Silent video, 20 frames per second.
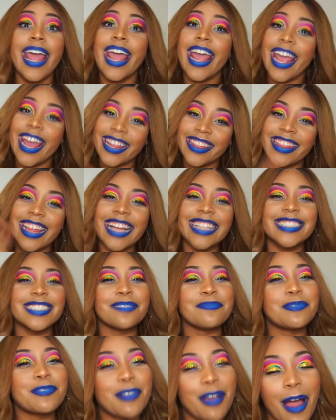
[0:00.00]
Hit that
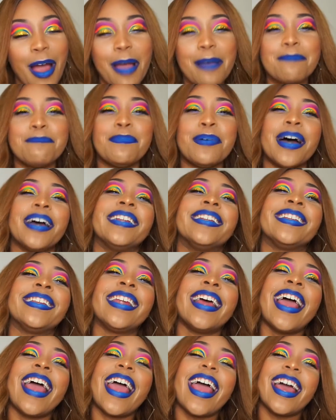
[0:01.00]
subscribe button
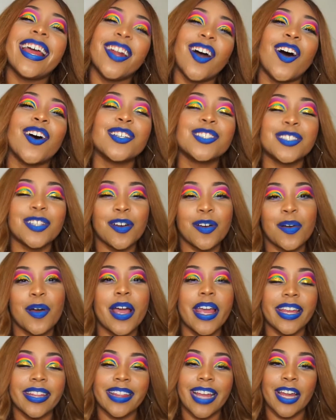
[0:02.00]
and also
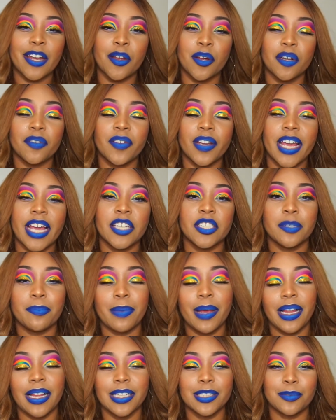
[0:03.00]
hit that notification
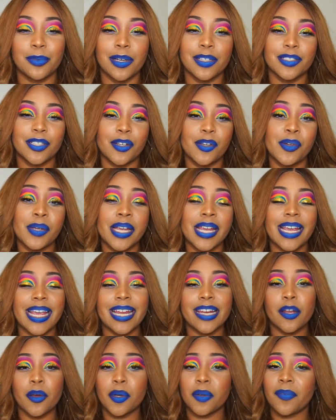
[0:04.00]
bell as well so you can
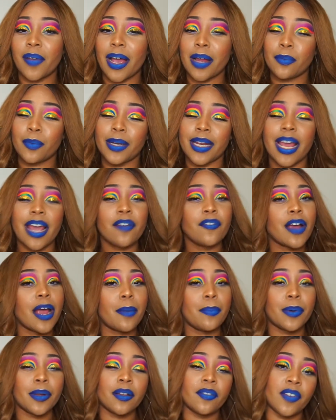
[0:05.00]
get notified whenever I
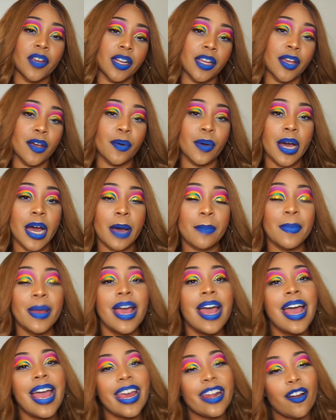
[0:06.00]
put a video up,
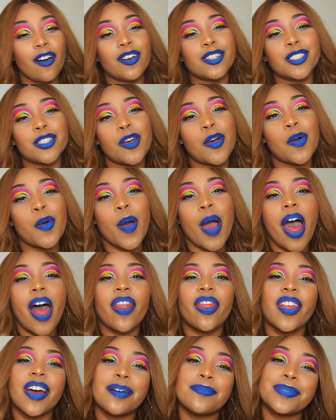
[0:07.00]
and also
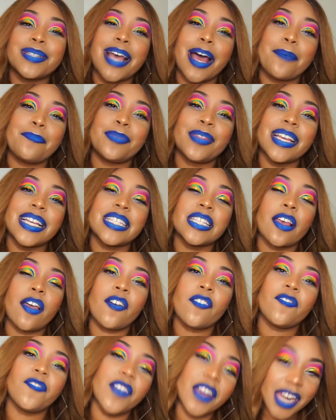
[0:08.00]
thumbs up this
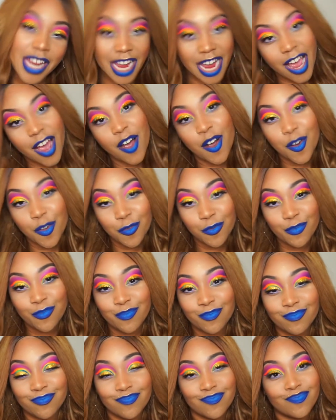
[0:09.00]
video.
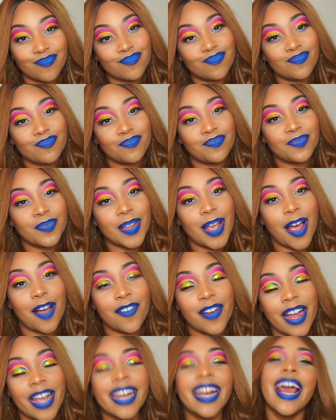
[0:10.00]
All
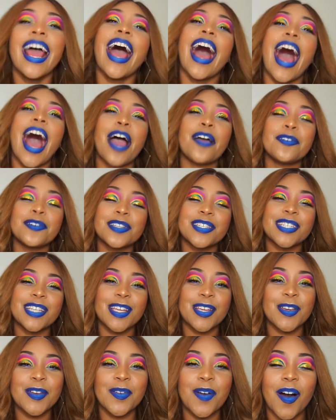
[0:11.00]
right, I will see
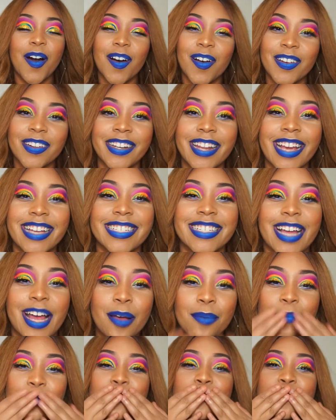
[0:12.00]
you all next
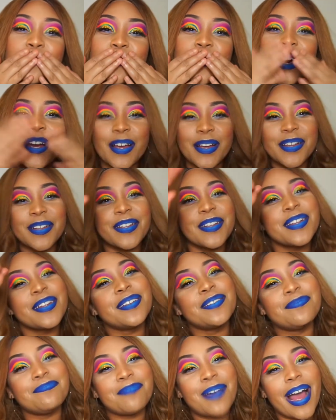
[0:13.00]
time.
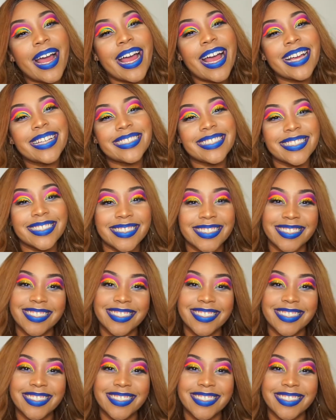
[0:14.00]
Bye guys.